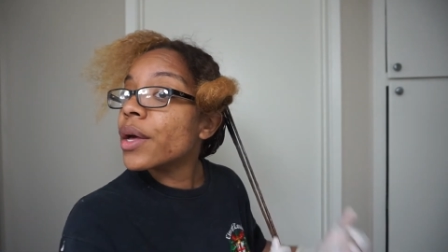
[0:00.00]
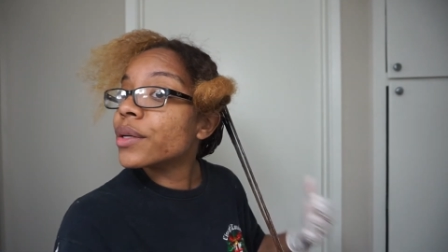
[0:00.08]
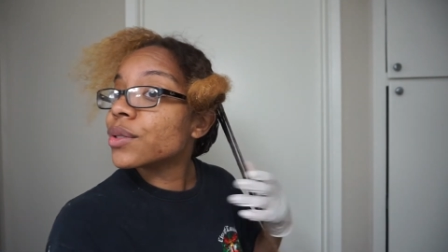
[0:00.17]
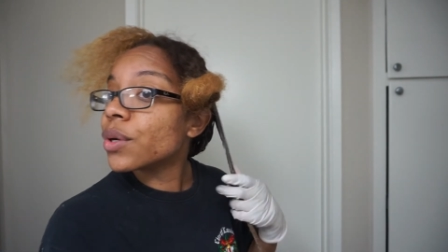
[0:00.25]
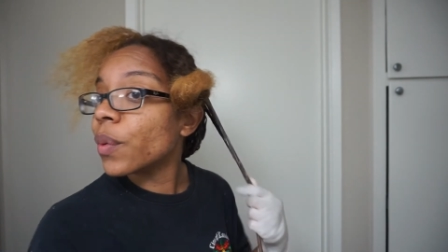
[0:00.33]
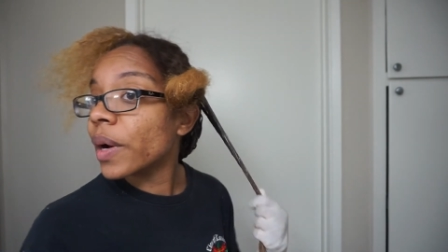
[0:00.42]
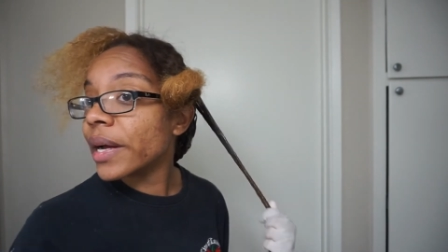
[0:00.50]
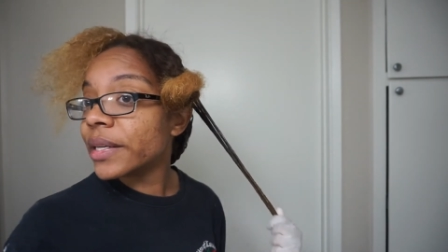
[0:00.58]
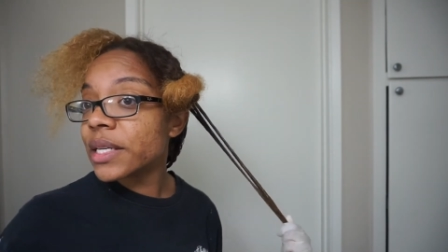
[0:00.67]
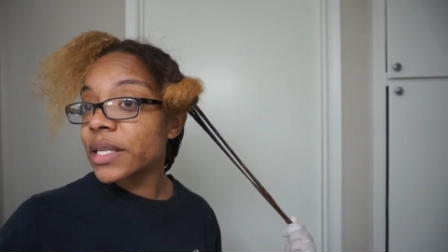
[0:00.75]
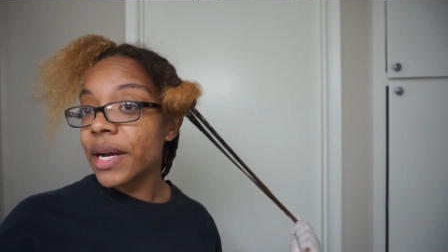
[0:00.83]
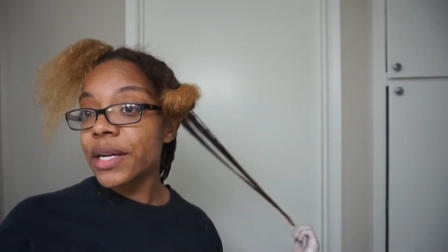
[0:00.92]
So what I
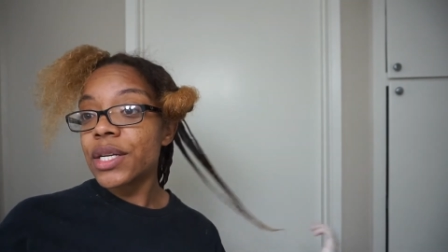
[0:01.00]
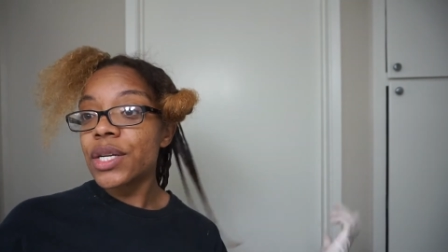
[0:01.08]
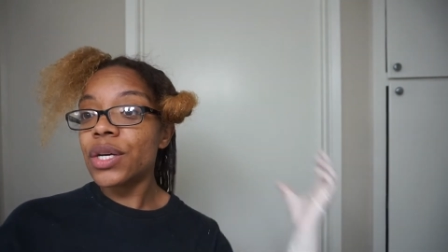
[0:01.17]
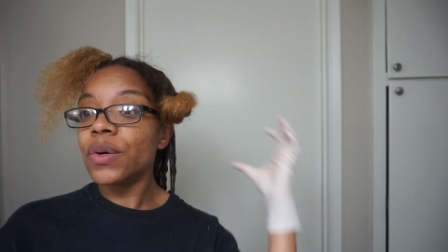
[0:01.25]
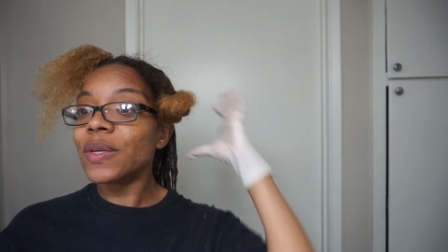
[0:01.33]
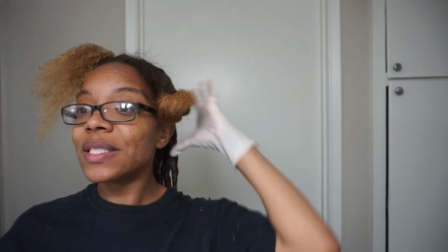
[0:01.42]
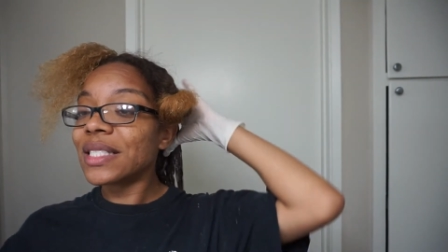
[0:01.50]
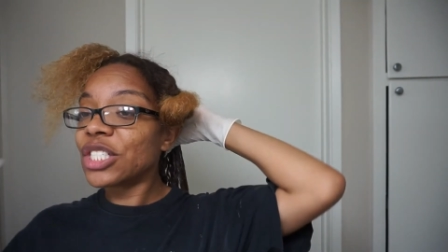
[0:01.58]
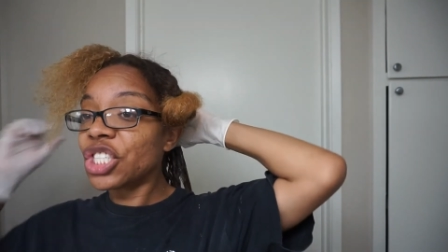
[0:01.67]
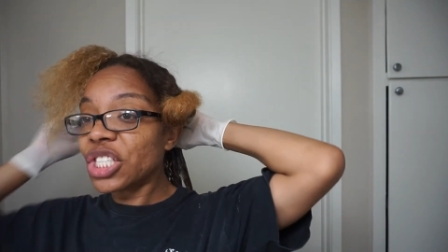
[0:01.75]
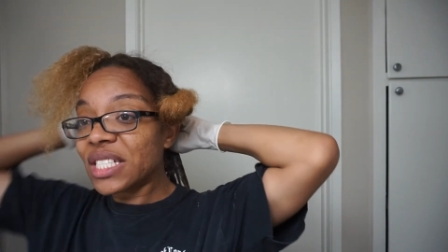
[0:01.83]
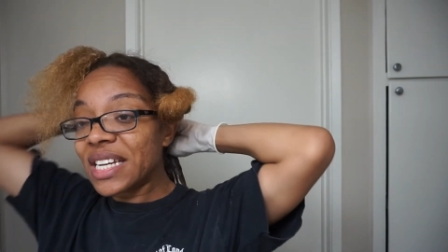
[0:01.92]
decided to do was
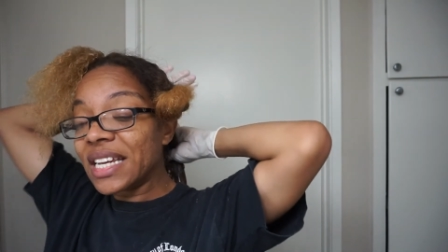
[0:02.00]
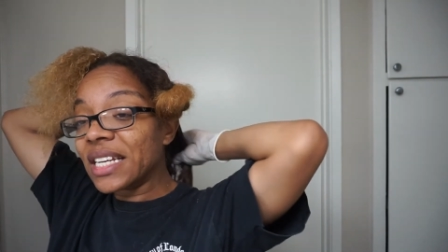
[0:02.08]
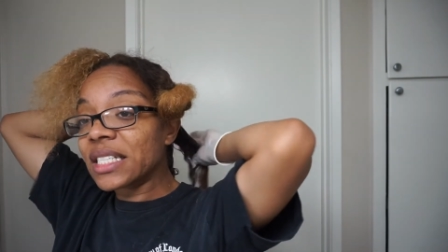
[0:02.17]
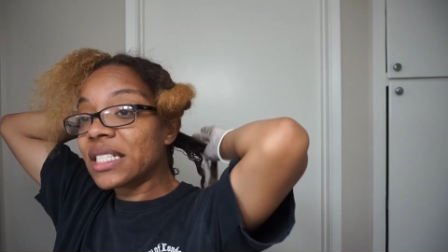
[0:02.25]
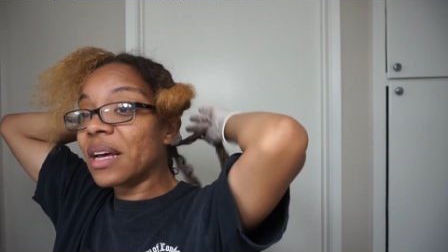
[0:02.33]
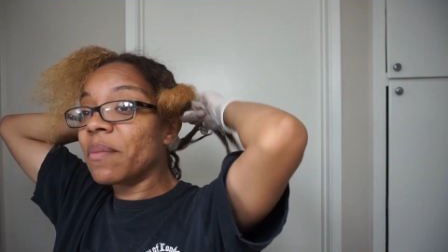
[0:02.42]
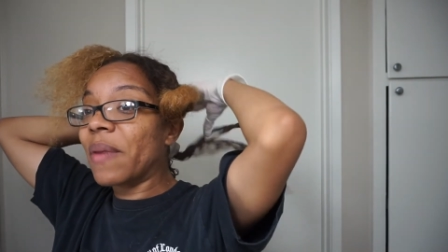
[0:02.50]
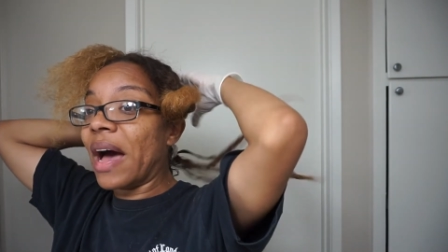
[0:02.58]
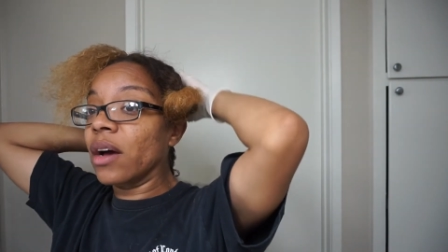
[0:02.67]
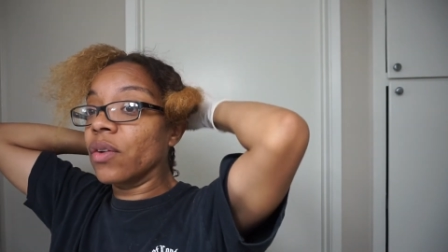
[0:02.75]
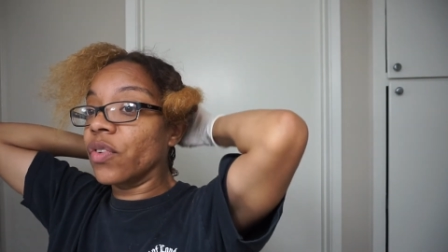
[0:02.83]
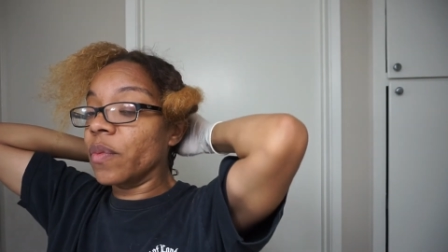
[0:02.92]
just take a step
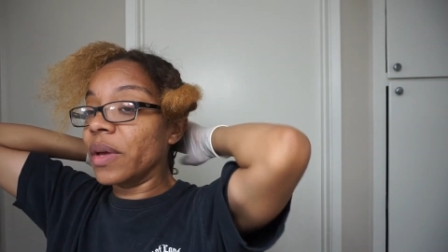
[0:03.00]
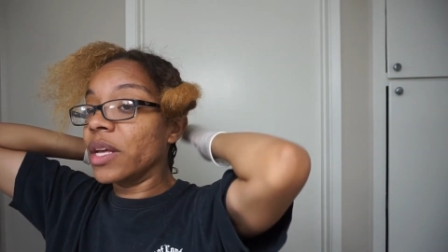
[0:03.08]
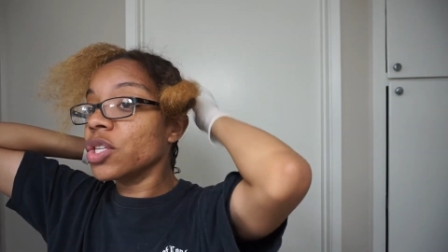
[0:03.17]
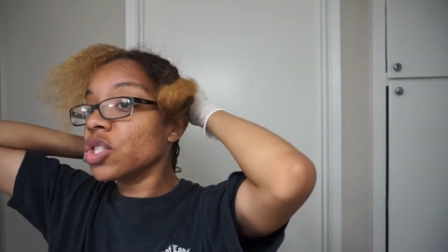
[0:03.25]
back from it.